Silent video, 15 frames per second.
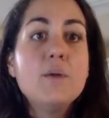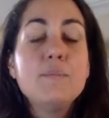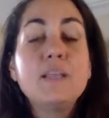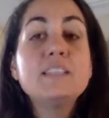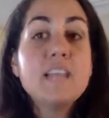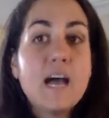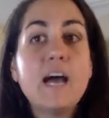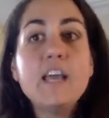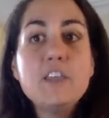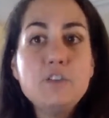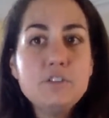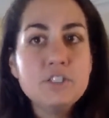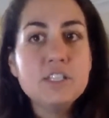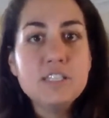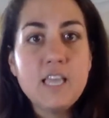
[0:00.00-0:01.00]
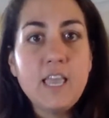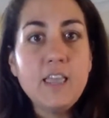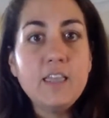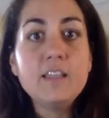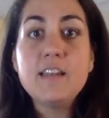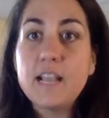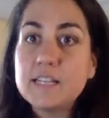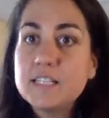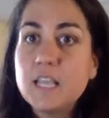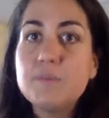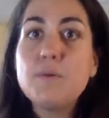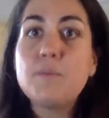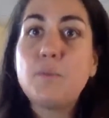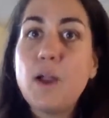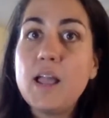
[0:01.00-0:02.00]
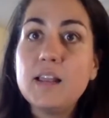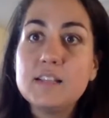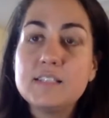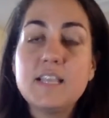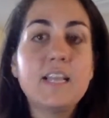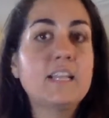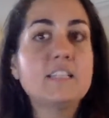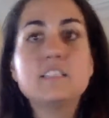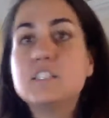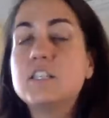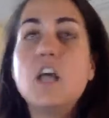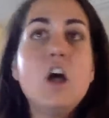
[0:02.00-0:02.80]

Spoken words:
Because I used to take Nexium and Prilosec and